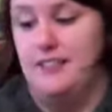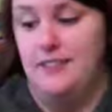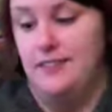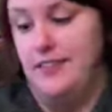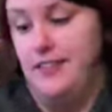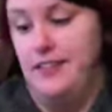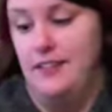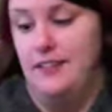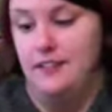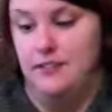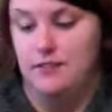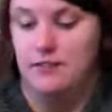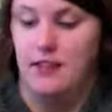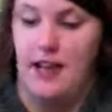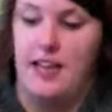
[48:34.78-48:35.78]
You
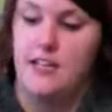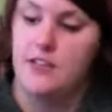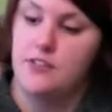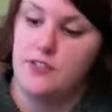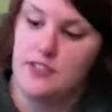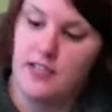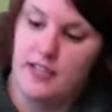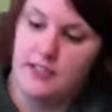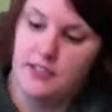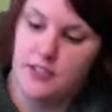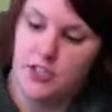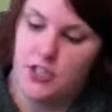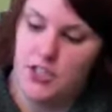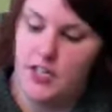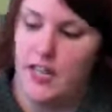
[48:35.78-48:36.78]
know, I used to take
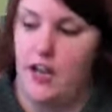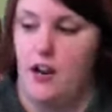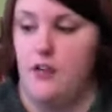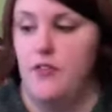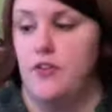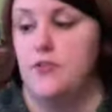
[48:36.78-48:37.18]
such good care of it.